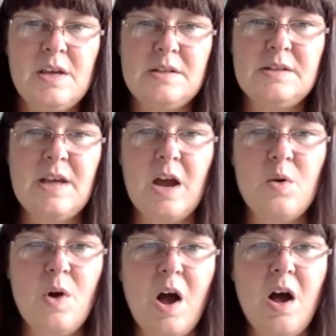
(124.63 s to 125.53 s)
So
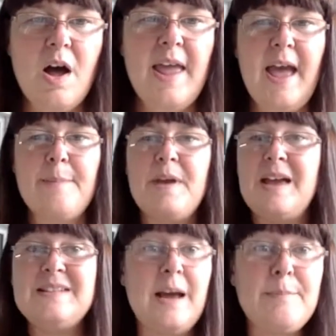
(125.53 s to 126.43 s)
I am
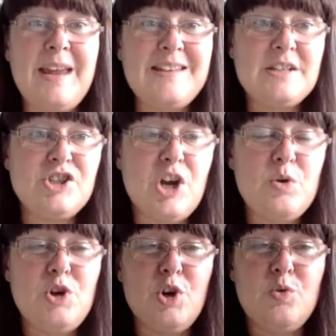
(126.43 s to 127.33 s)
so I'm here to show
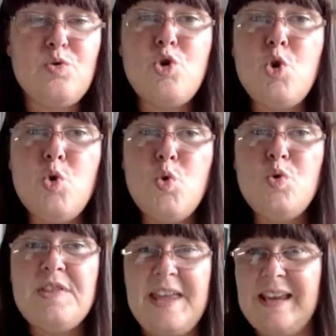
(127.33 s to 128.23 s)
you new
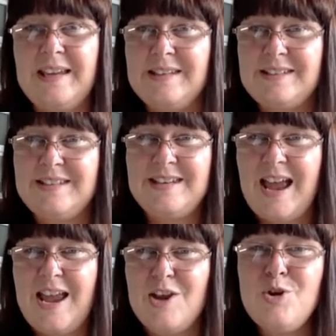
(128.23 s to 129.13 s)
things
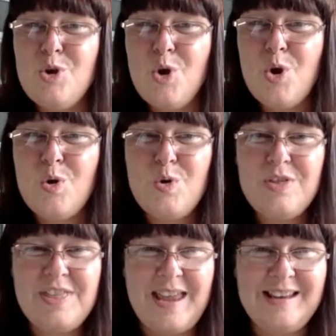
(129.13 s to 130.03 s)
today,
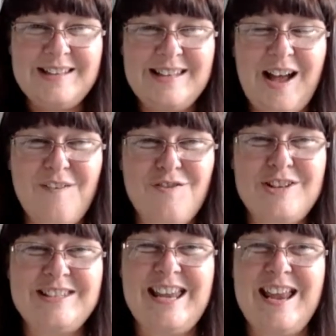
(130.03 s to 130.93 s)
new things that I've
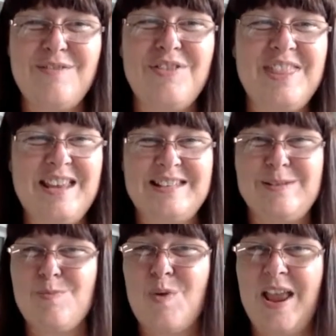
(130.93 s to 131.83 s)
received this
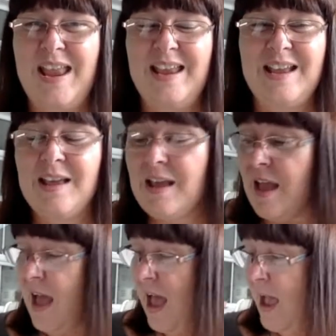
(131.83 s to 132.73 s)
week.
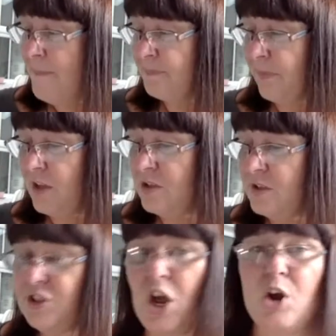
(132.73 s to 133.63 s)
Um,
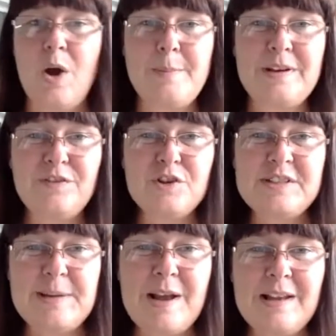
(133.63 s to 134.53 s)
so I mean, if you
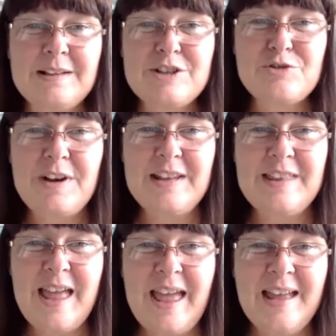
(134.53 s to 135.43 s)
see my little screen
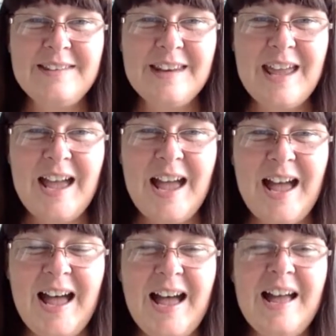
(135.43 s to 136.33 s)
there,
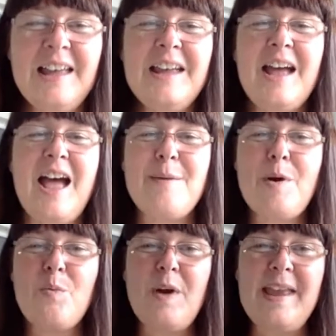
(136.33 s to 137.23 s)
ah,
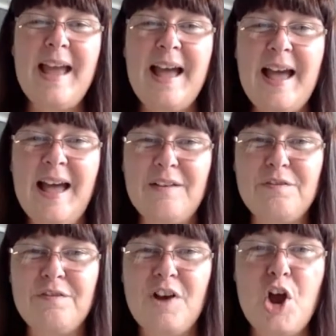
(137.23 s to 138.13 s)
um, we have
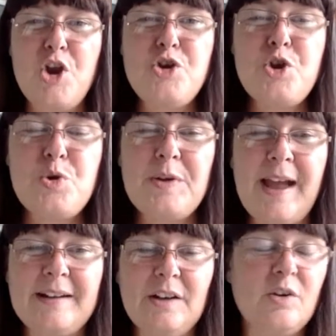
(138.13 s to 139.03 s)
a new
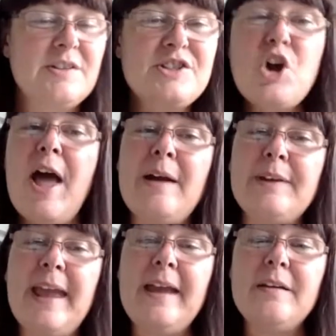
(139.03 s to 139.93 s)
catalogue. It's not out
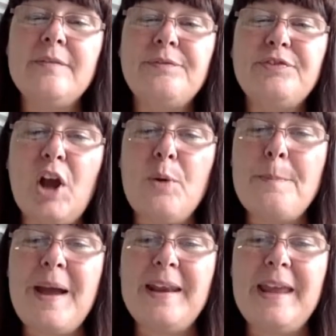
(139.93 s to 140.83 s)
yet. Don't
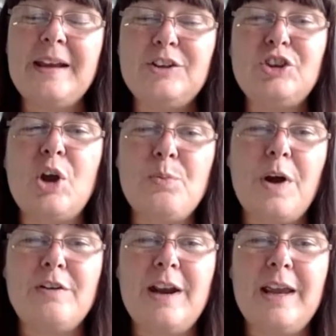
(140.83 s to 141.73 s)
panic. Don't
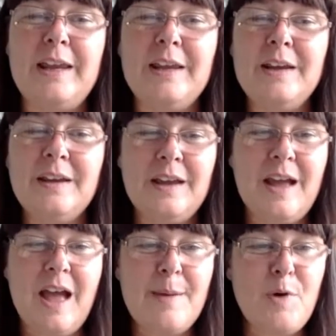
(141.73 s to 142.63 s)
worry.
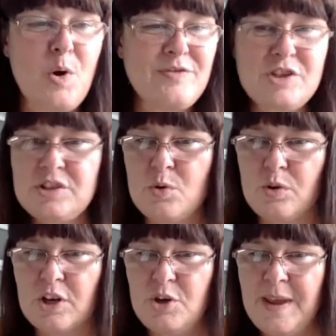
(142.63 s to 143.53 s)
Um, oh, I just thought,
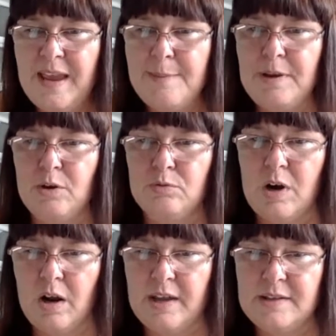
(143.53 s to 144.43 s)
can you hear me all
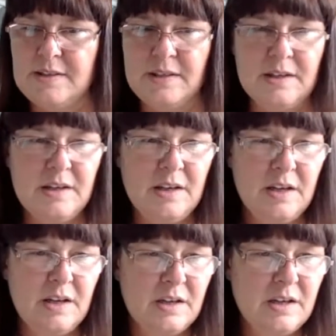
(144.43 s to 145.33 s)
right?
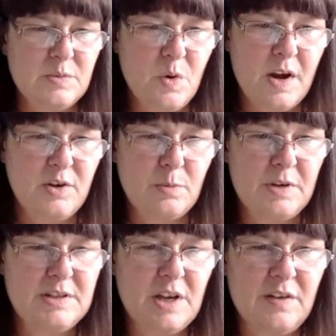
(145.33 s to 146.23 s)
Because what I
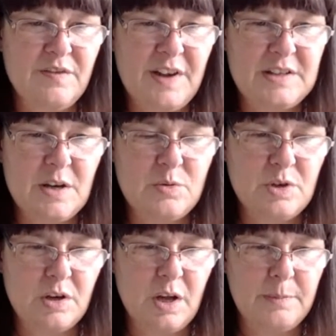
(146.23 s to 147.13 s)
normally do, in fact, hold
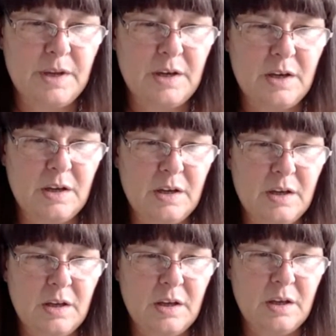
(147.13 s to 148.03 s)
on, I'm gonna
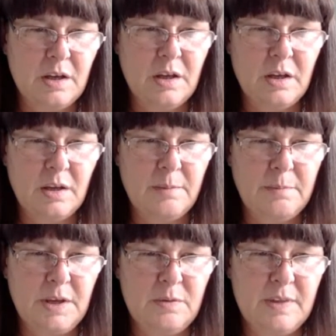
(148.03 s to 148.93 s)

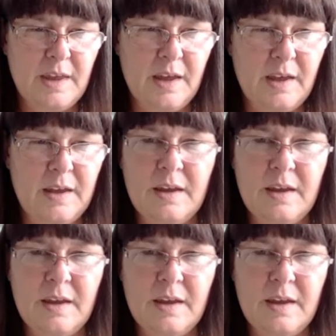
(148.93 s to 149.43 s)
mute that.